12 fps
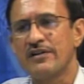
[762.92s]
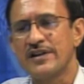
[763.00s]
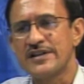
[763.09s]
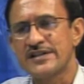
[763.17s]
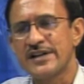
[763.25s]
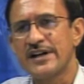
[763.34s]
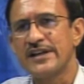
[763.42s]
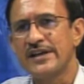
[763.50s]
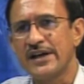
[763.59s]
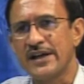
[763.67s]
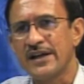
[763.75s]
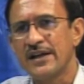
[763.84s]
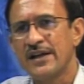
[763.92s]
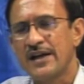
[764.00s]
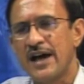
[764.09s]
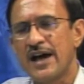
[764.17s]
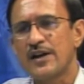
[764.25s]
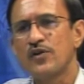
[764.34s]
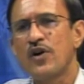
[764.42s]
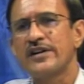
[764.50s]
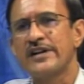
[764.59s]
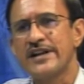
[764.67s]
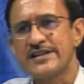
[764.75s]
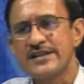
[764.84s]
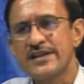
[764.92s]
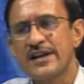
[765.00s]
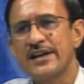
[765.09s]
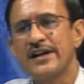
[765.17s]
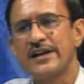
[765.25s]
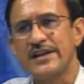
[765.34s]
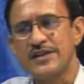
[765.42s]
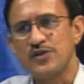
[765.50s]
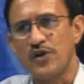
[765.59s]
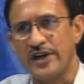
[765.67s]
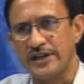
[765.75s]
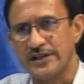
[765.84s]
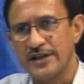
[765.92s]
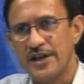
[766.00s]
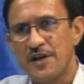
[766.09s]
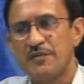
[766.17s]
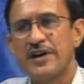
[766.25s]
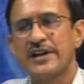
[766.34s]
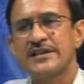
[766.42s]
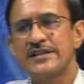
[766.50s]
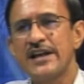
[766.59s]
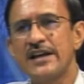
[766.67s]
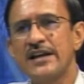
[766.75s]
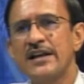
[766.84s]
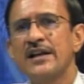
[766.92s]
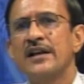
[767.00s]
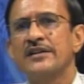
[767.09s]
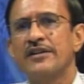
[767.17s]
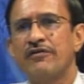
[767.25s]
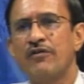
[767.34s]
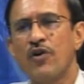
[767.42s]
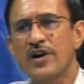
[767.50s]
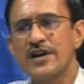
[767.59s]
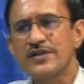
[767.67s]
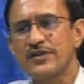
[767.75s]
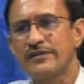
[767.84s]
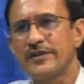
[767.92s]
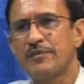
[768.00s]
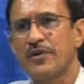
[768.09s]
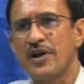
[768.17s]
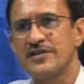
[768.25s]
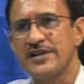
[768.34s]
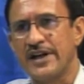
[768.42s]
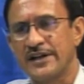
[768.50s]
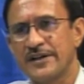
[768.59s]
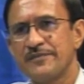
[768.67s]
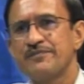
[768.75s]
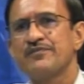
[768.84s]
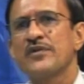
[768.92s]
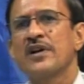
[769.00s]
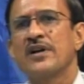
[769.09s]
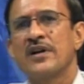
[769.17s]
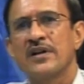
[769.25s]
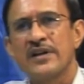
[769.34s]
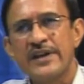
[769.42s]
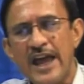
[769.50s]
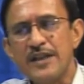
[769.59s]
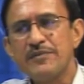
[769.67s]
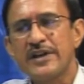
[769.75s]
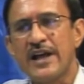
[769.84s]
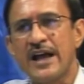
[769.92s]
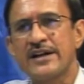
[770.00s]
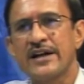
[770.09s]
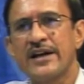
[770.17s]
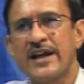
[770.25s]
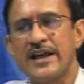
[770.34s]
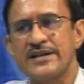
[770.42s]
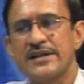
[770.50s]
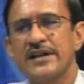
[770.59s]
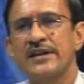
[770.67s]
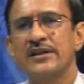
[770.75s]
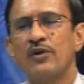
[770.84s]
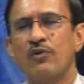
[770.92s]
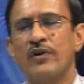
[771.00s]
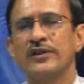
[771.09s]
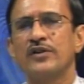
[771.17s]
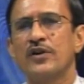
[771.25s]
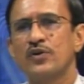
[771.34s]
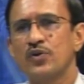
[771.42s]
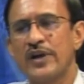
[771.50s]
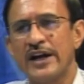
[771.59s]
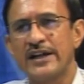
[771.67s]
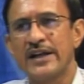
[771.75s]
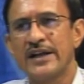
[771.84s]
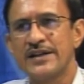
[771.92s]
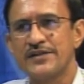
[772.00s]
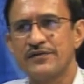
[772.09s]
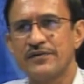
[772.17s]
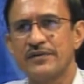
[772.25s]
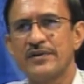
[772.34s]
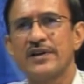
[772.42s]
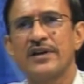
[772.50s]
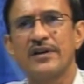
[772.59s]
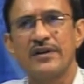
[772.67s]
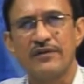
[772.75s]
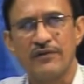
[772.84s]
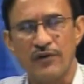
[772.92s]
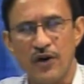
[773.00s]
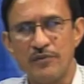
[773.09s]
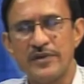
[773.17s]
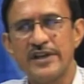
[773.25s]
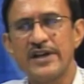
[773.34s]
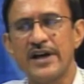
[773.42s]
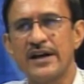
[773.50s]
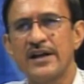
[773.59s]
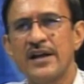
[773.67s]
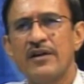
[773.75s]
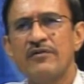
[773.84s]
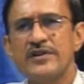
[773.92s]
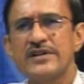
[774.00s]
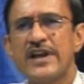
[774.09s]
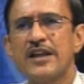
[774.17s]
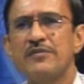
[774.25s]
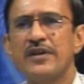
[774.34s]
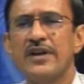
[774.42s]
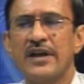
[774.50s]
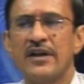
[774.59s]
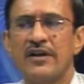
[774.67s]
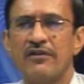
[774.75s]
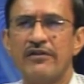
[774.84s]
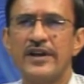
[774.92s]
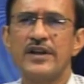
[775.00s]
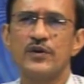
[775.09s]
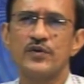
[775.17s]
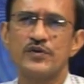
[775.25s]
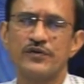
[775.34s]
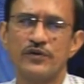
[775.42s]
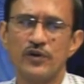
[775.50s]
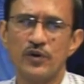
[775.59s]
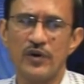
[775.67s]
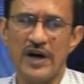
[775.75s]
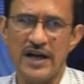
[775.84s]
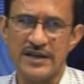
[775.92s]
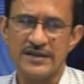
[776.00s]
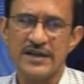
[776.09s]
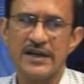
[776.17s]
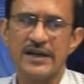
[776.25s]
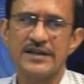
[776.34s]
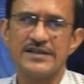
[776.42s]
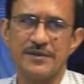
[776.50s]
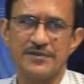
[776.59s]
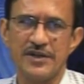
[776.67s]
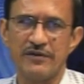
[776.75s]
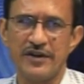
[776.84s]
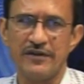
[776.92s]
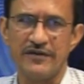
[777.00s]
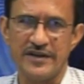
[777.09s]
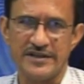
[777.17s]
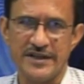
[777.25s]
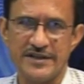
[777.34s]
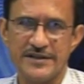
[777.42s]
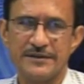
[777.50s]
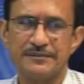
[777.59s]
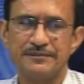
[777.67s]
listed here are not necessarily disjoint, but still the focus of the project can be categorized in one or two categories from here, which can be very useful to us in subsequent phases.